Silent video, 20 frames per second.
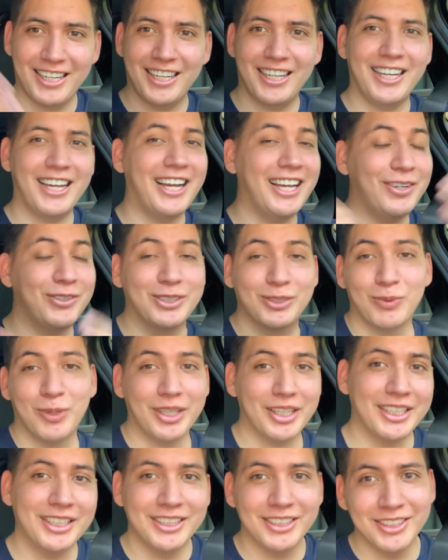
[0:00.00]
I was
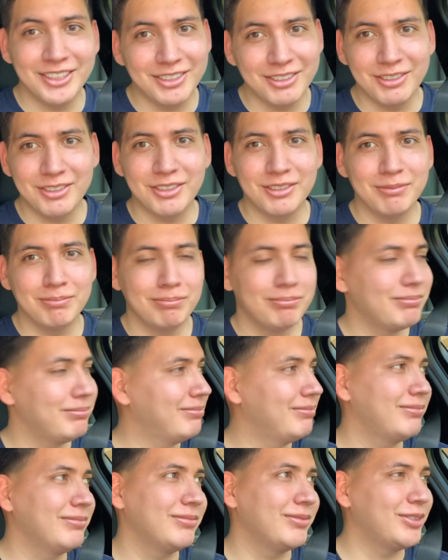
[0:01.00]
working
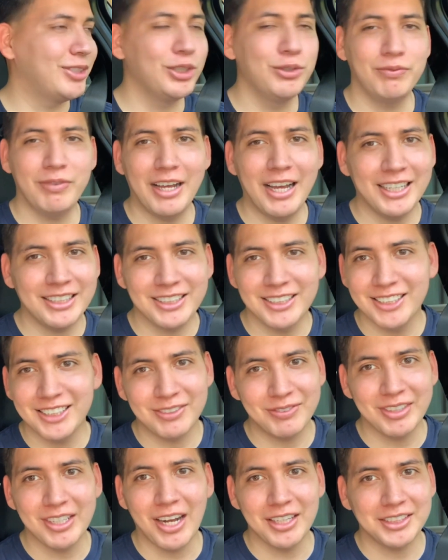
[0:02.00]
too fast and
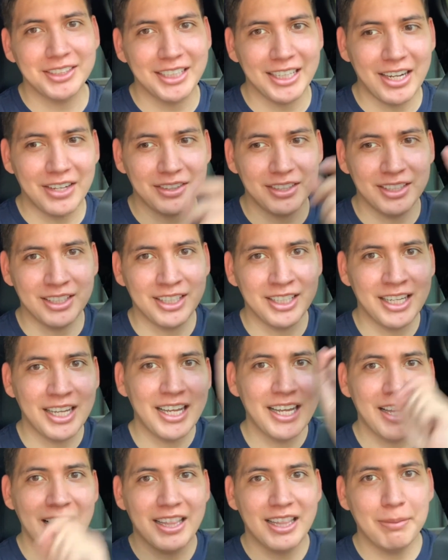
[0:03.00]
just forgot to take out the
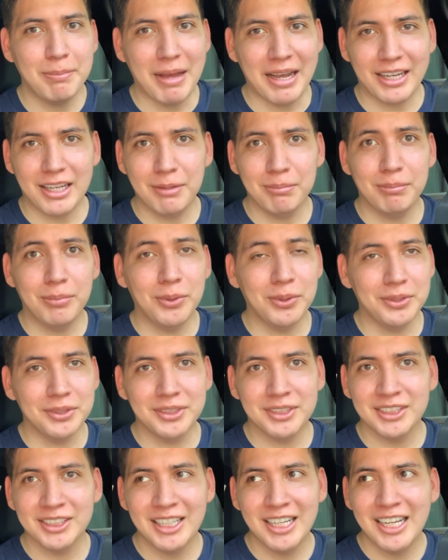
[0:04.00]
back end
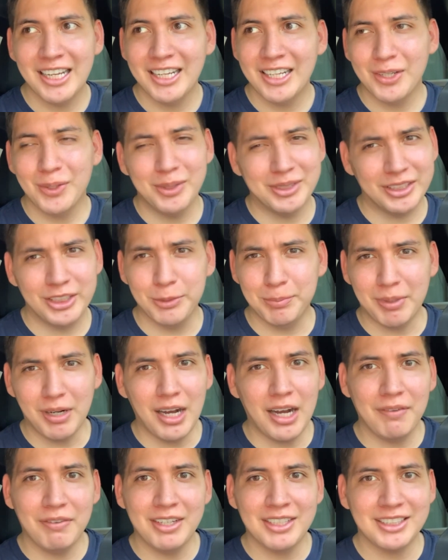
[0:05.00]
bolts. It was super
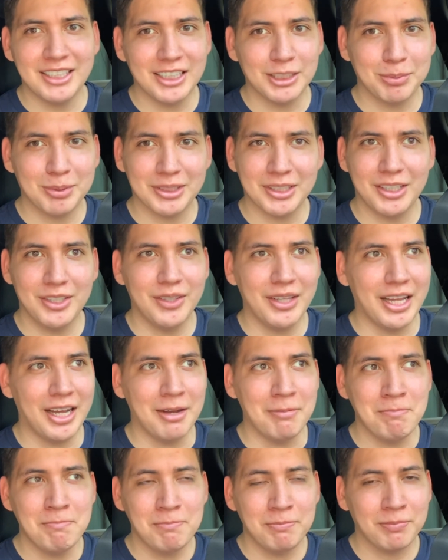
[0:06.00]
obvious that you're supposed to do
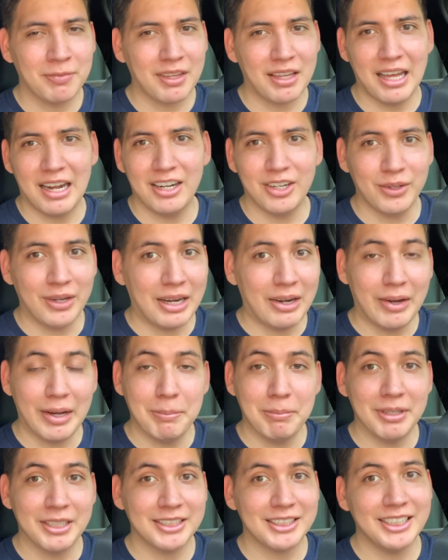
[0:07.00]
that. I don't know how I
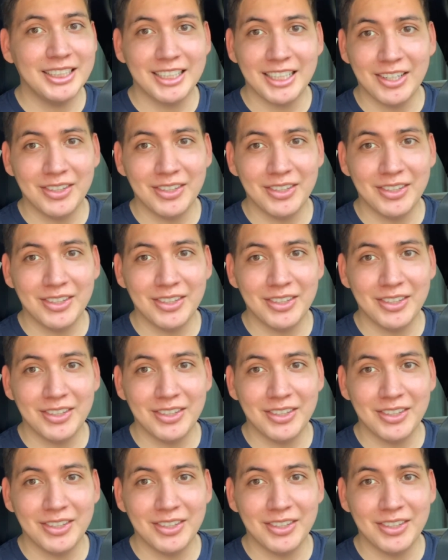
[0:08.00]
missed it.